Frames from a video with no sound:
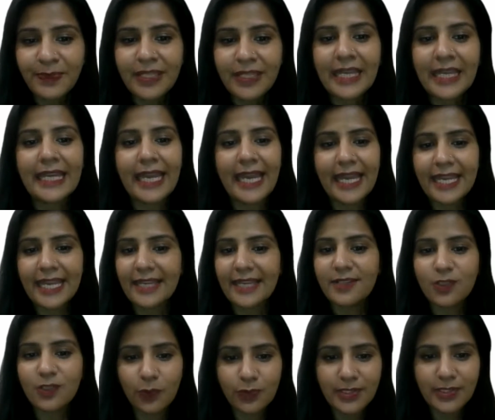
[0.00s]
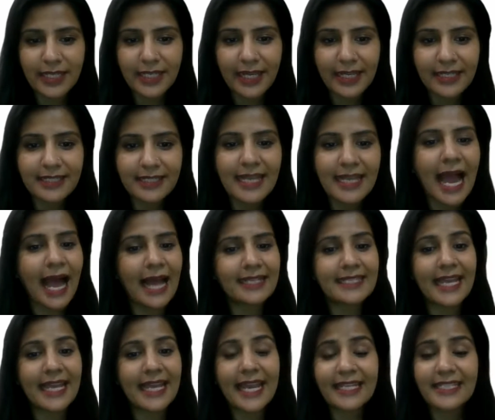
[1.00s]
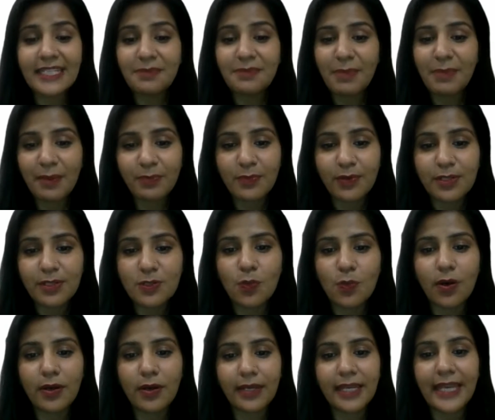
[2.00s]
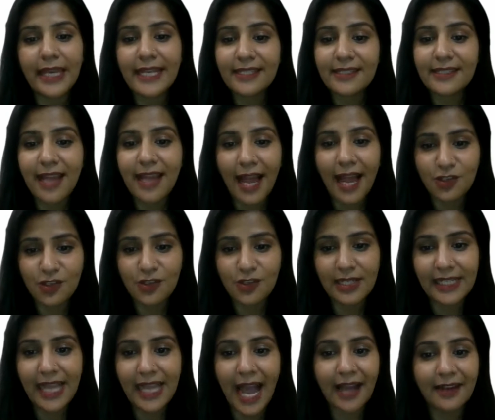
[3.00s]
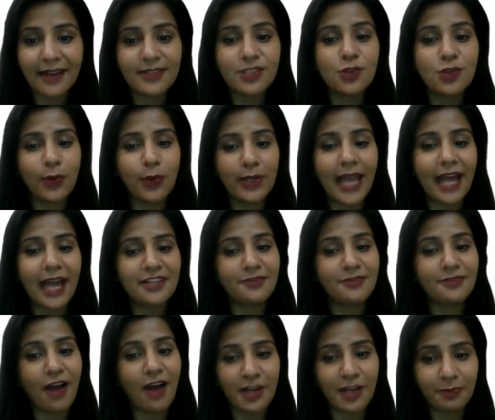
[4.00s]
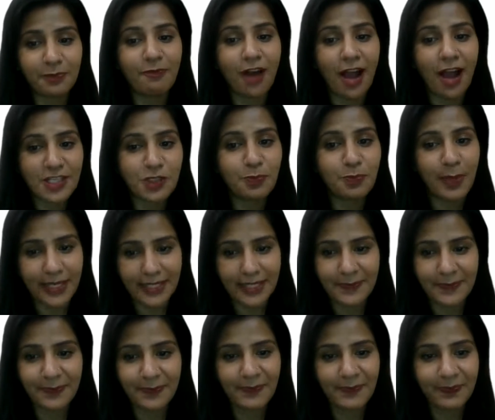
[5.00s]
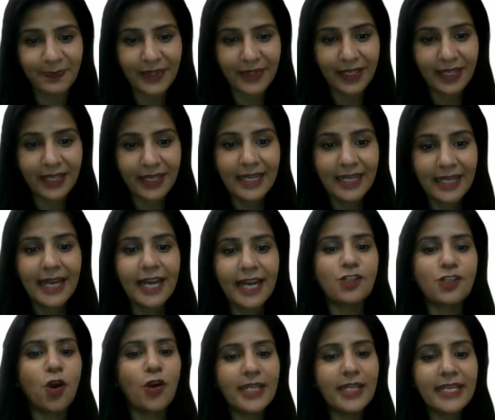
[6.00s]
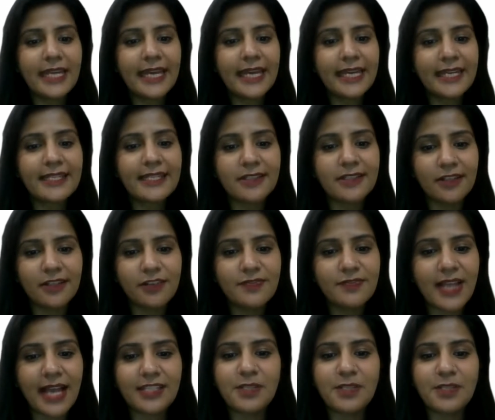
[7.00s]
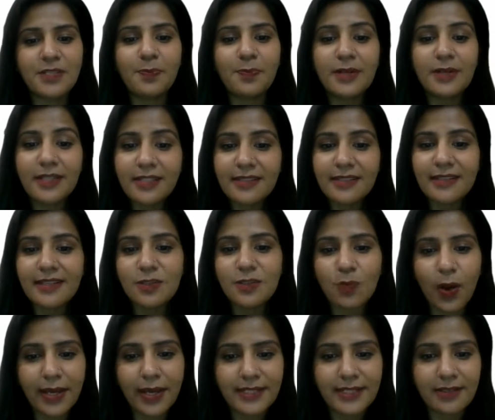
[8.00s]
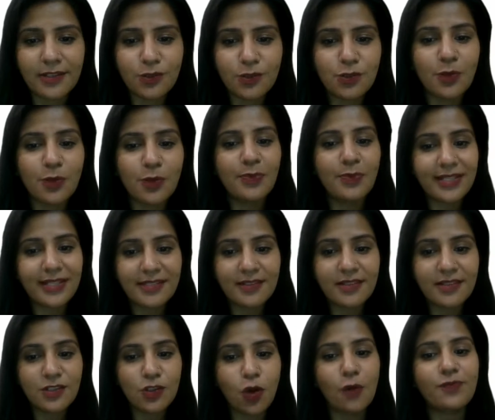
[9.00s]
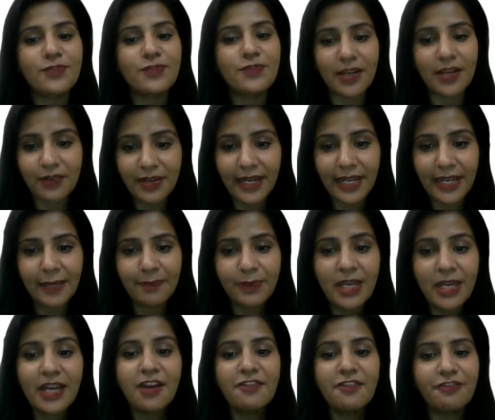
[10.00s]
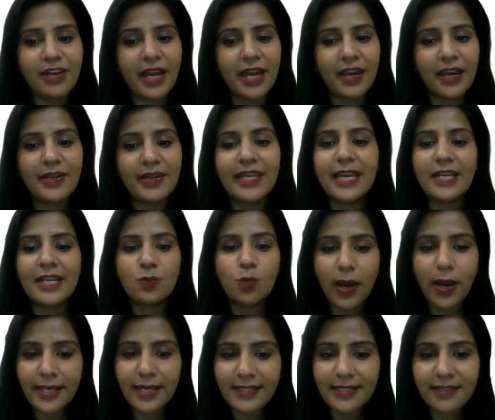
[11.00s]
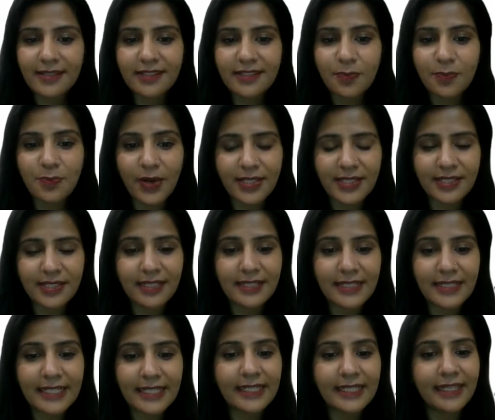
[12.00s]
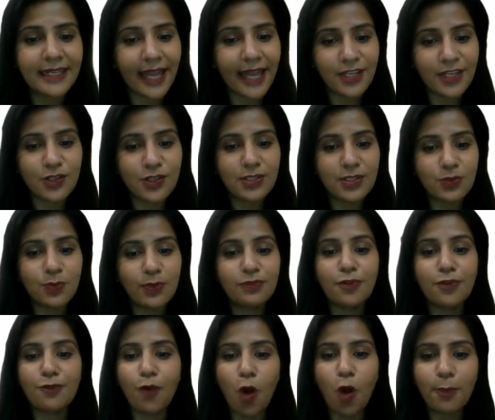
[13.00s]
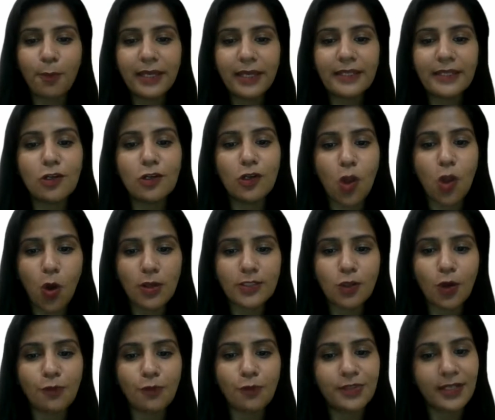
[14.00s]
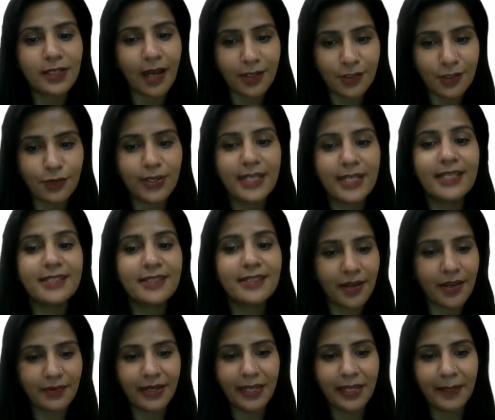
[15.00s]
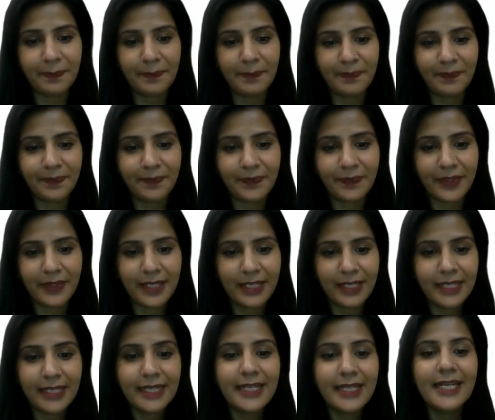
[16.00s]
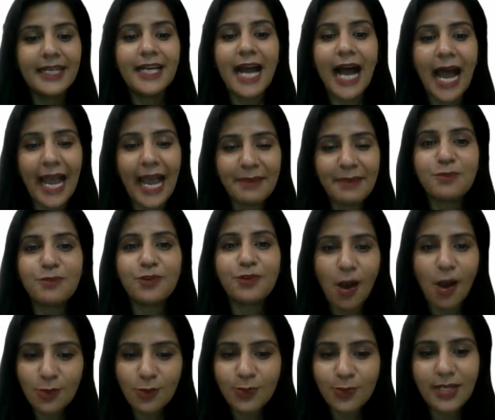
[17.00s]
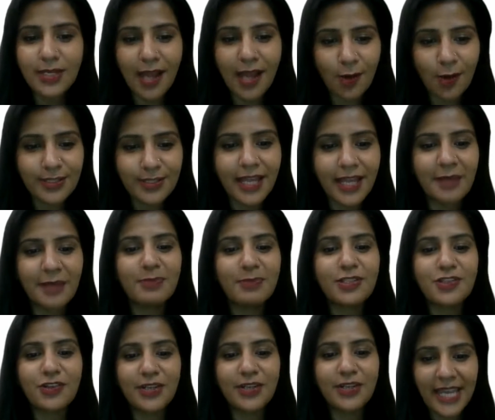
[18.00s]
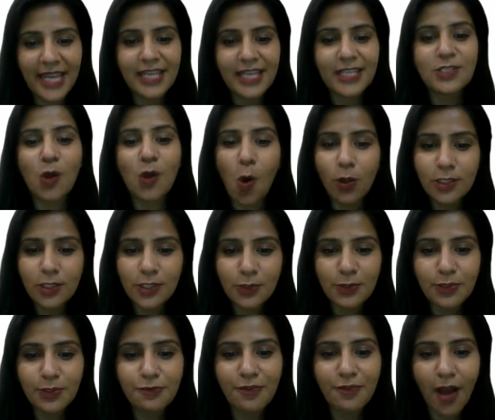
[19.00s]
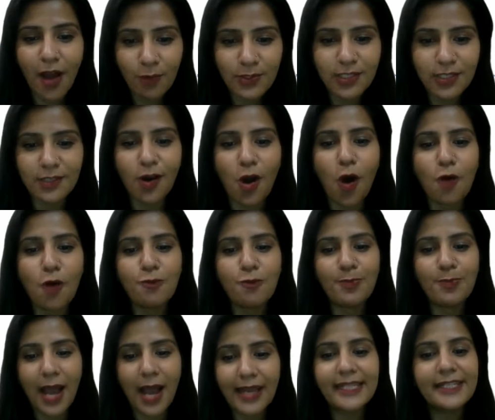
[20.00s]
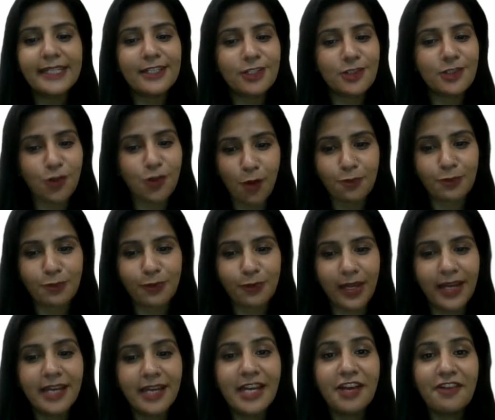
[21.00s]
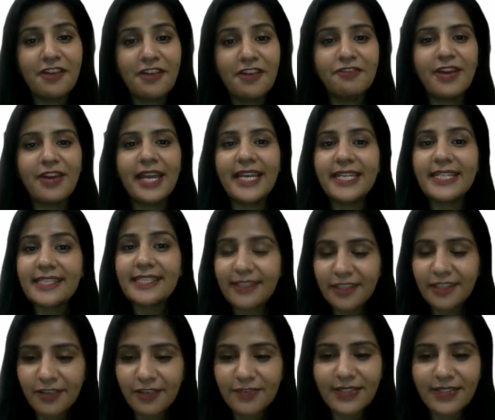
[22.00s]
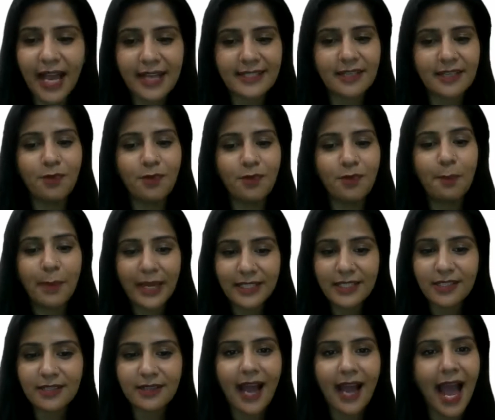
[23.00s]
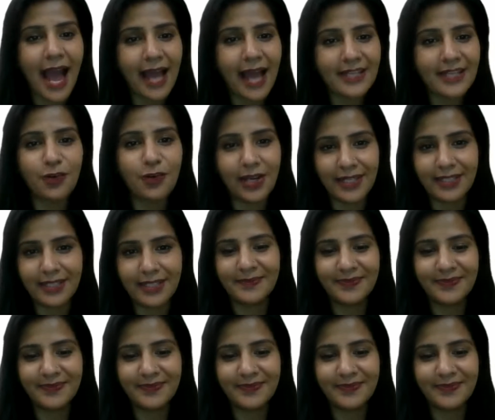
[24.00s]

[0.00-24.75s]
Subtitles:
Gehi and Associates, has 80 members working internationally and is growing at a fast pace. Attorney Gehi serves as a personal advisor to the President of Suriname, where he advises the President in connections with reforming the laws of the country, Suriname. I am proud to announce that Mr. Gehi is also the founder of Mylegalsoftware, where he serves as our mentor and trainer.